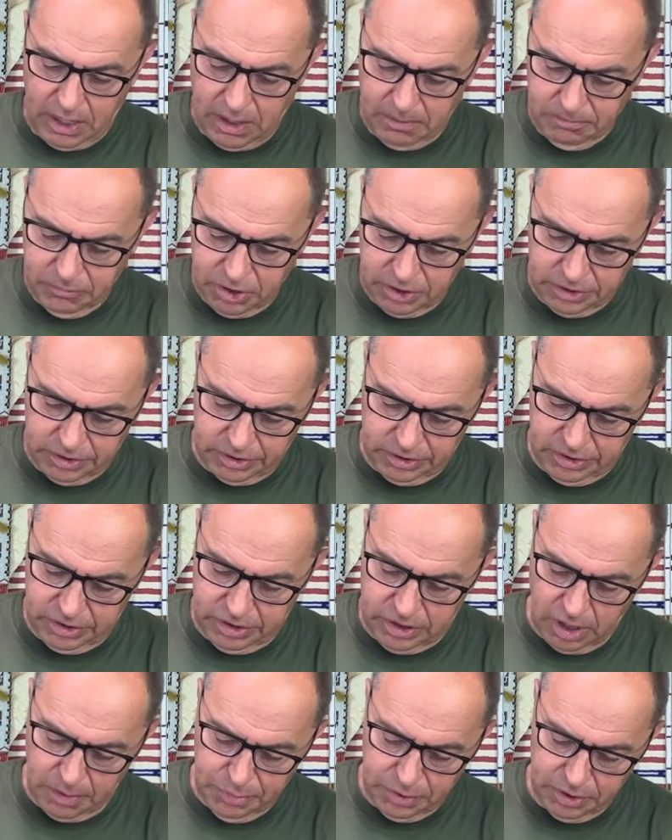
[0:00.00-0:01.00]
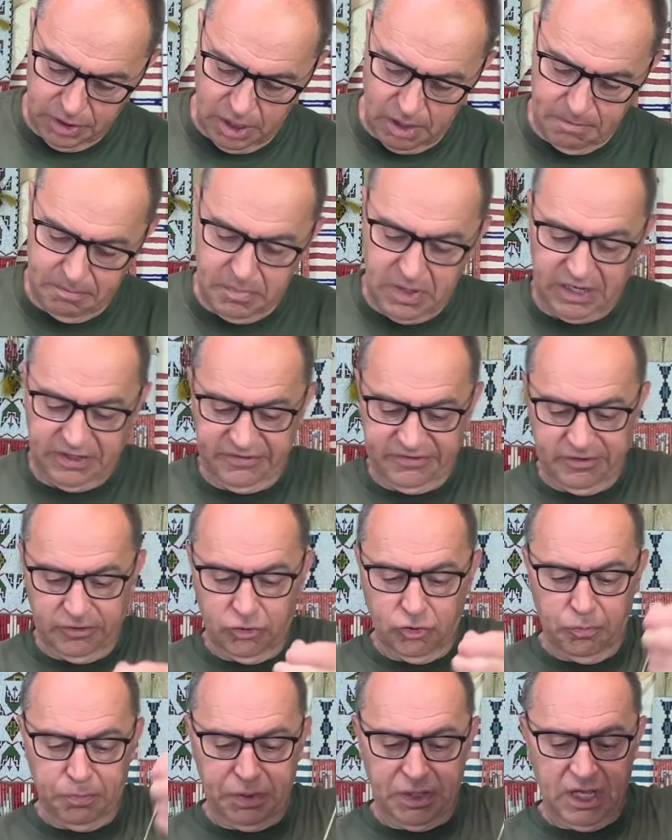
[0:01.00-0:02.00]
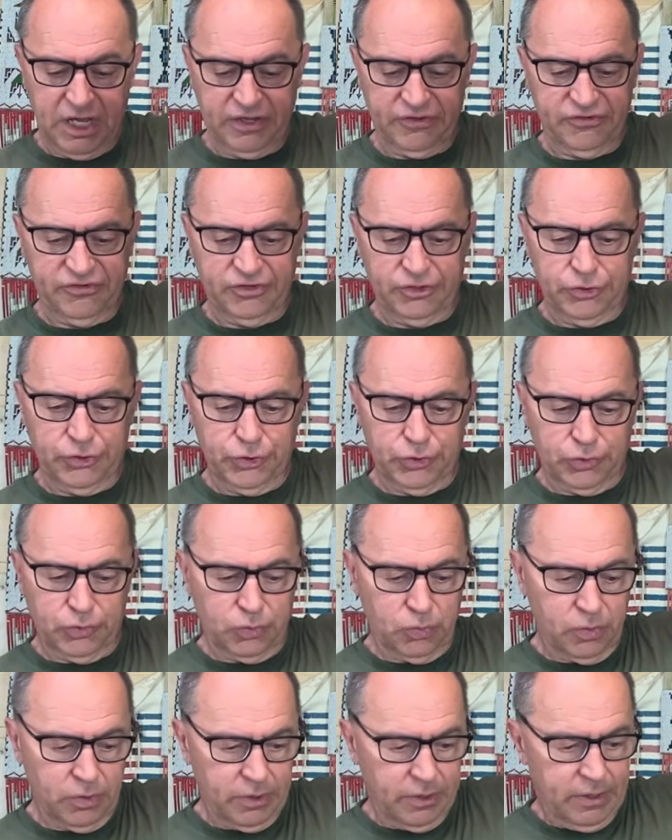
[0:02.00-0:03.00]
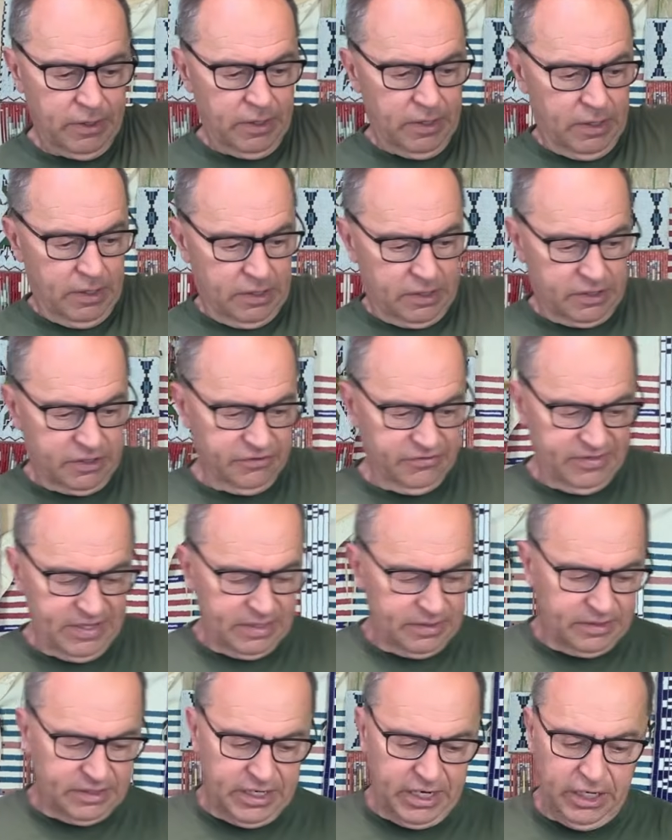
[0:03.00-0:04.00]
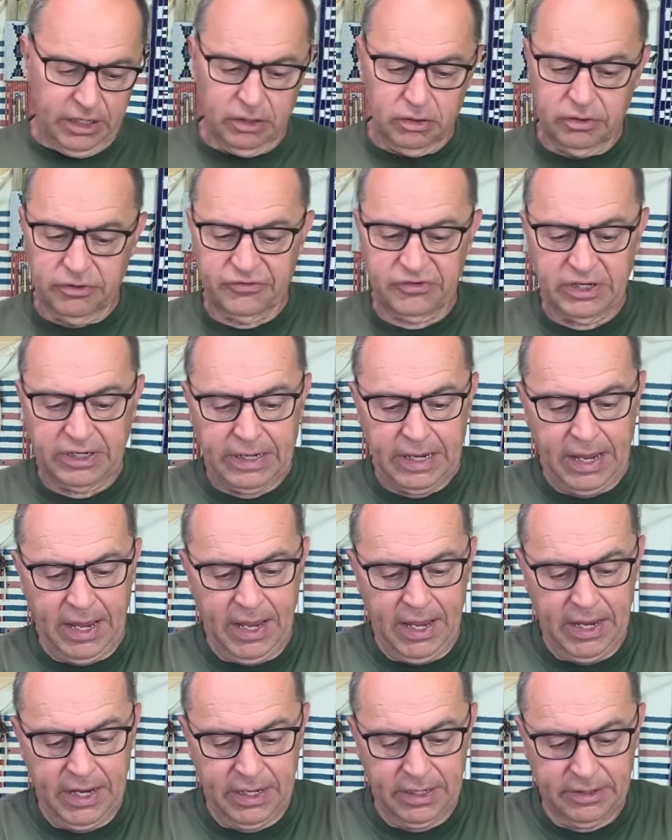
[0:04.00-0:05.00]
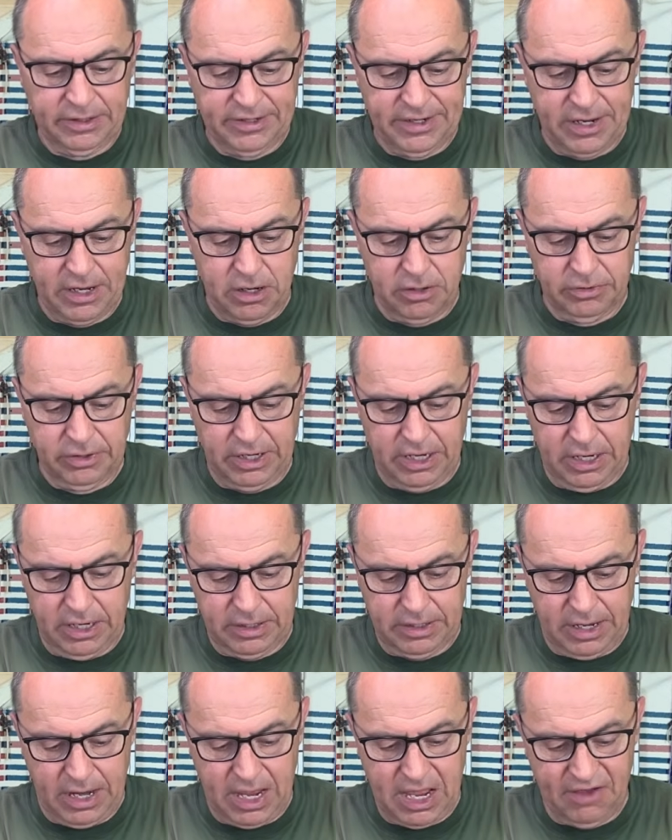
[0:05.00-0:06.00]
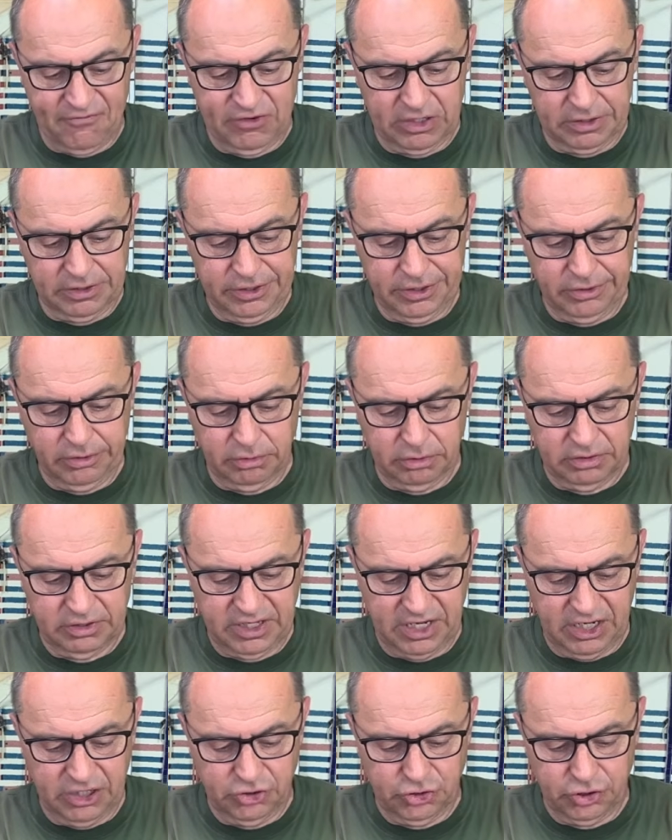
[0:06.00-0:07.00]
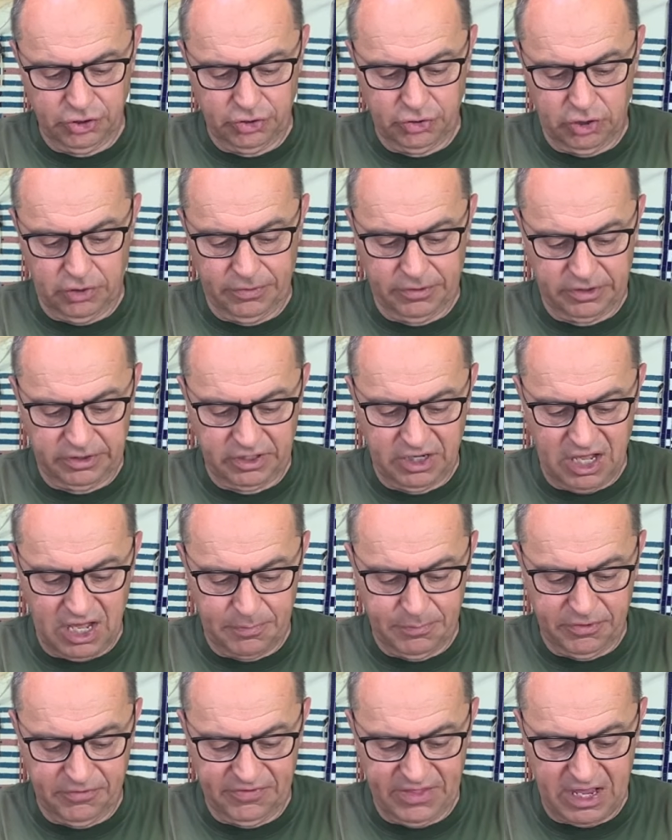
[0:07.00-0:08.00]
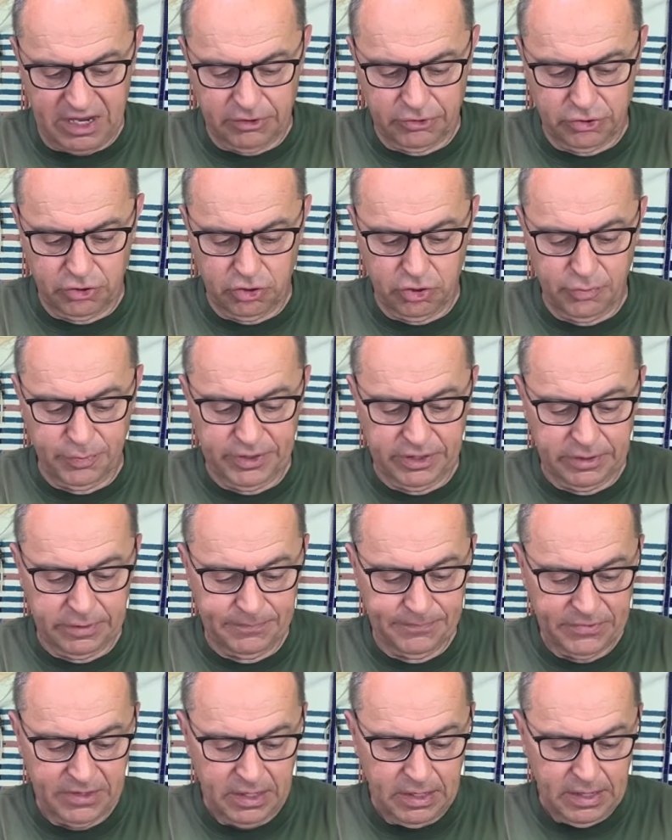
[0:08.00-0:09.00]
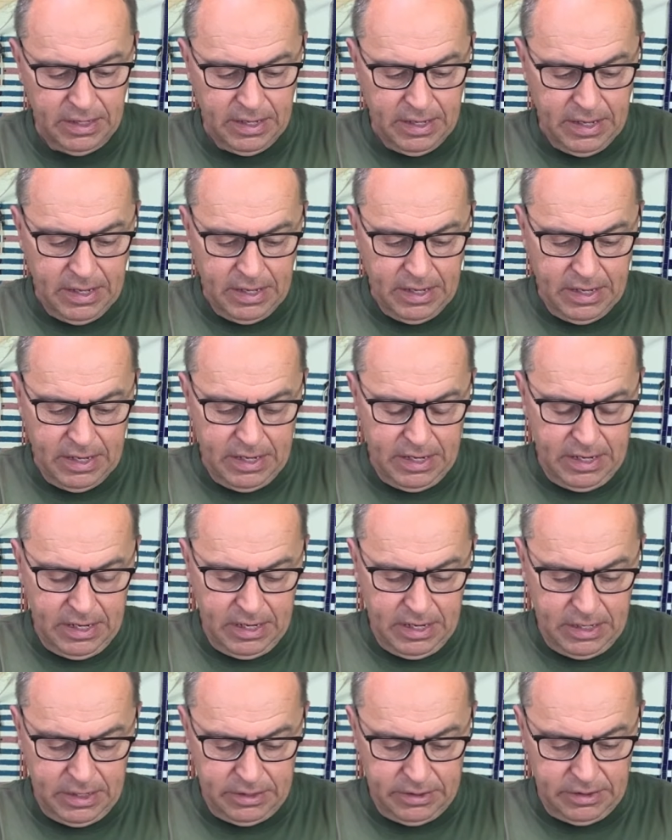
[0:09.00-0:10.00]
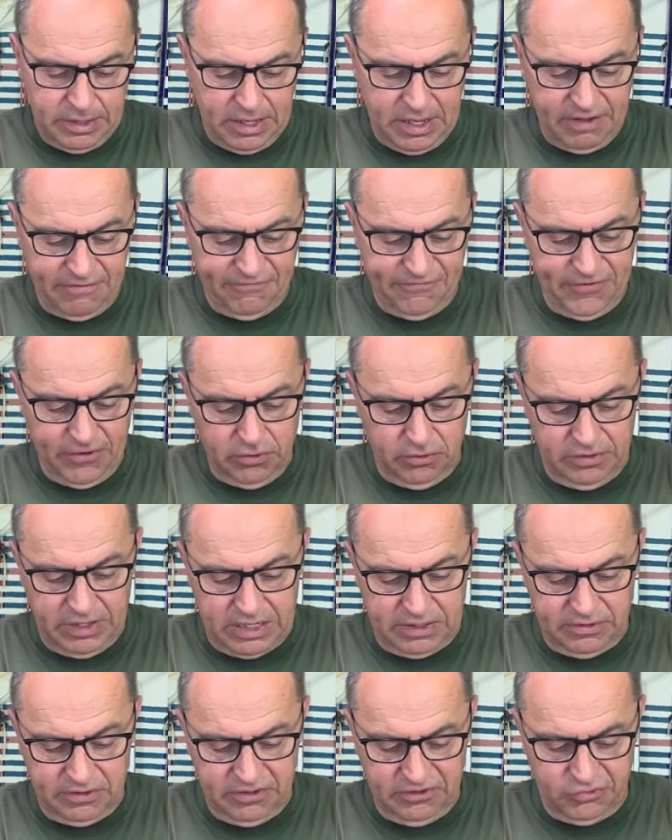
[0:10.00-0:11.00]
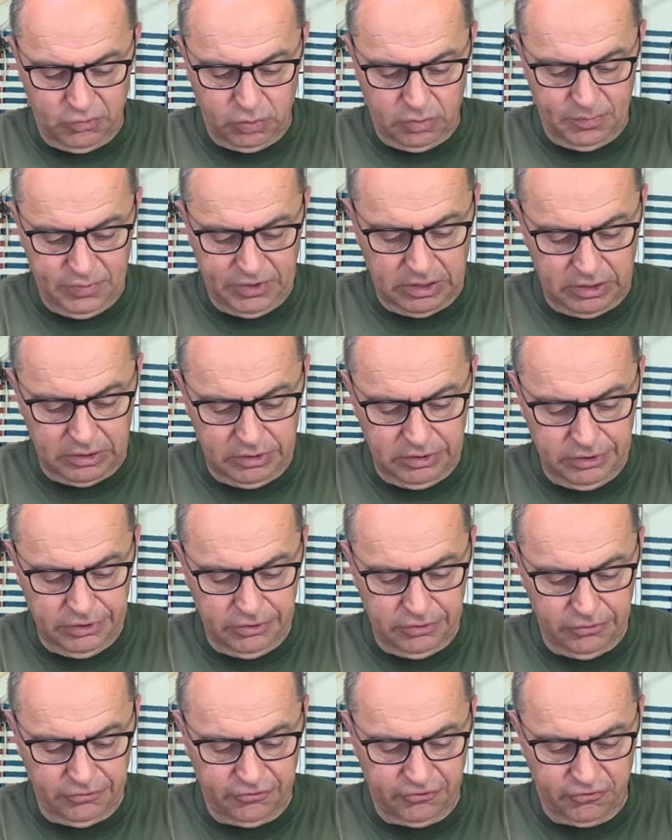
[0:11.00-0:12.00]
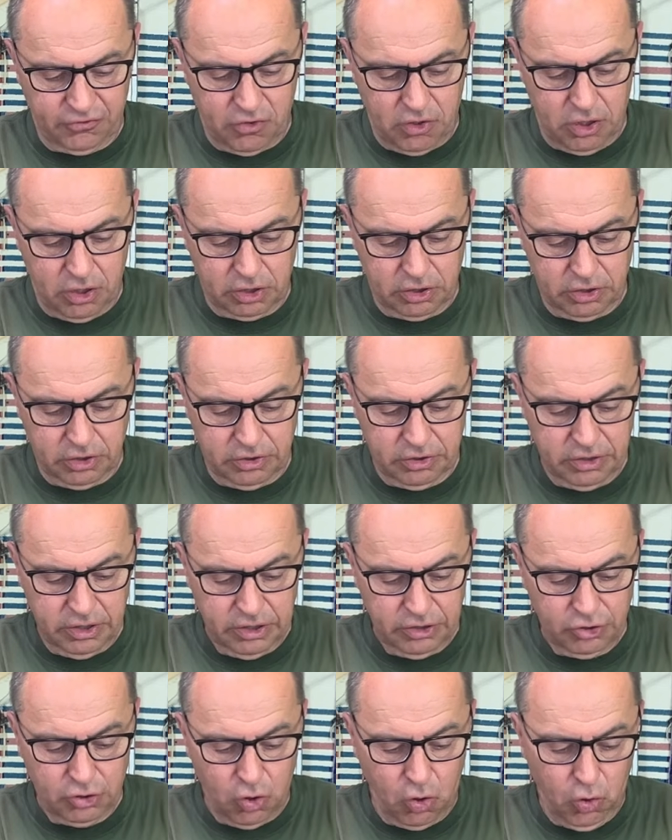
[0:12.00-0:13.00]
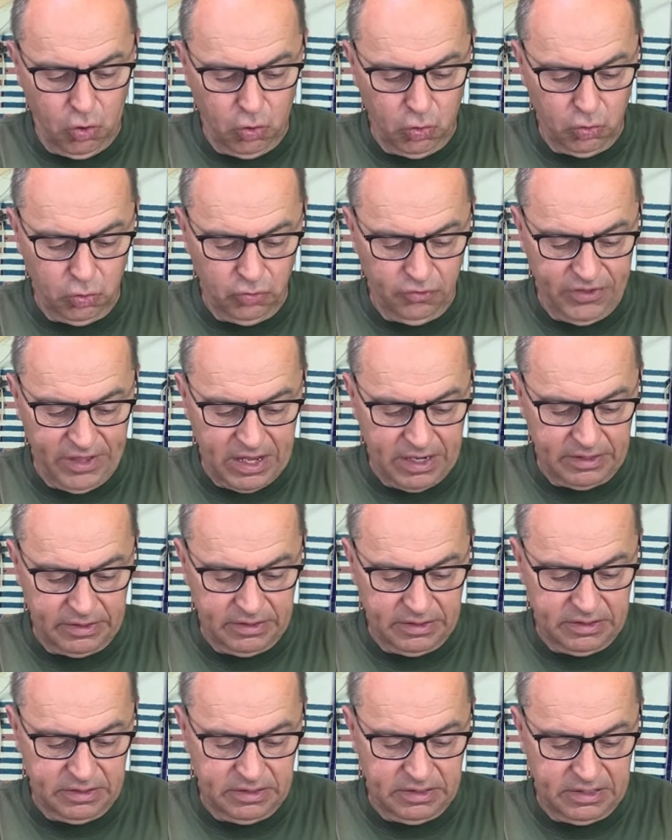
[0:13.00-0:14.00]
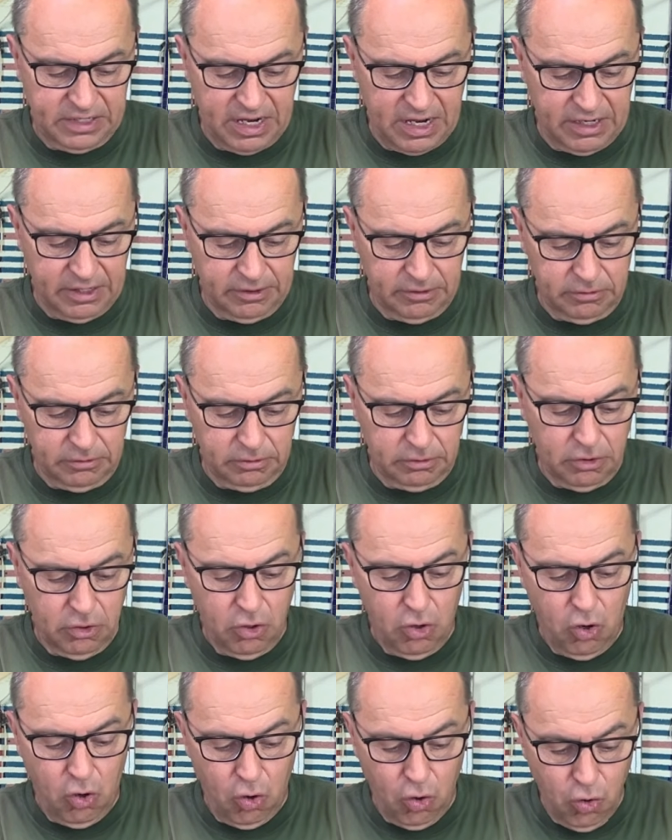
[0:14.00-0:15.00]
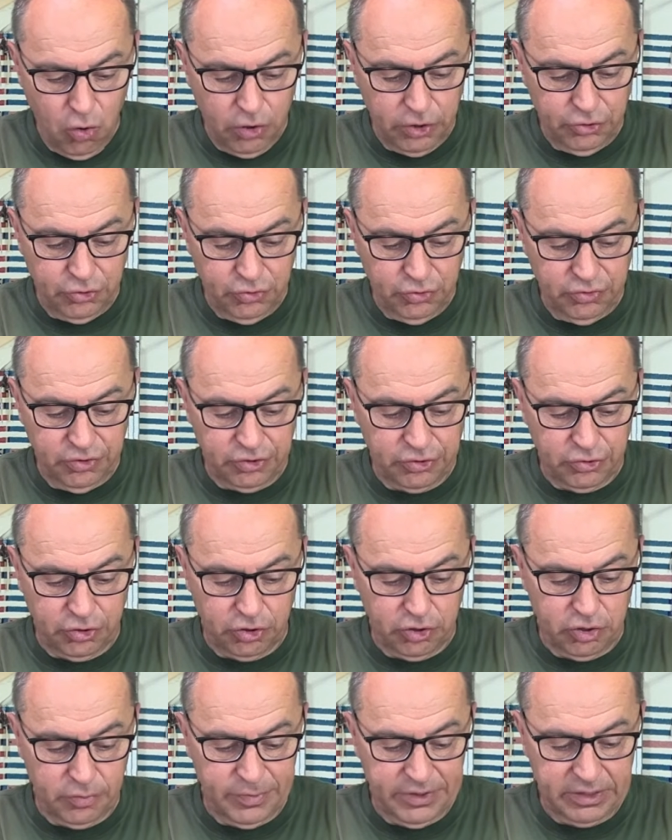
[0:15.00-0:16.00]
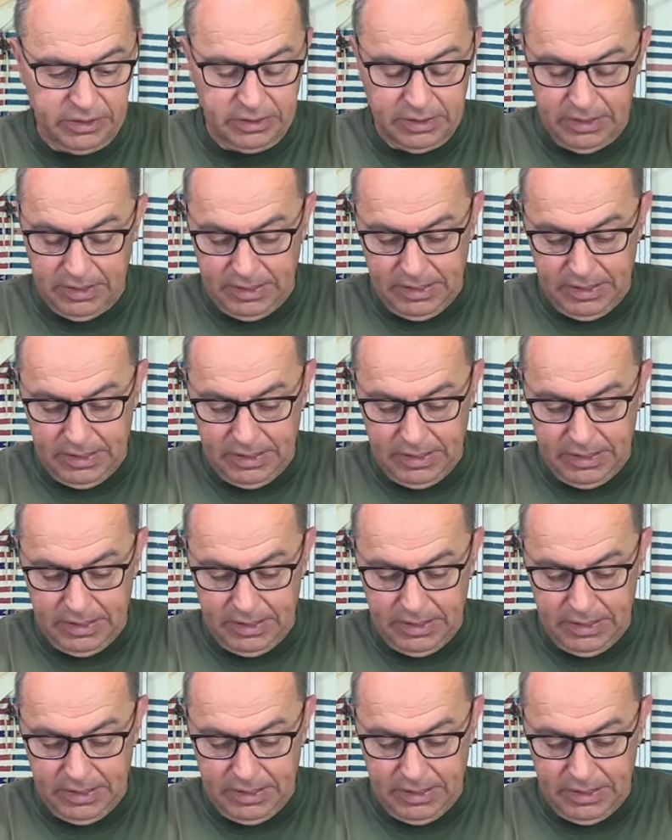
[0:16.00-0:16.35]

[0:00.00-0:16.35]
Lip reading: I'm going to double up my single ply sinew, because that tail is going to hang down and have a little tension on the top of that turban. And I feel that this would little stronger to hold that tail onto the turban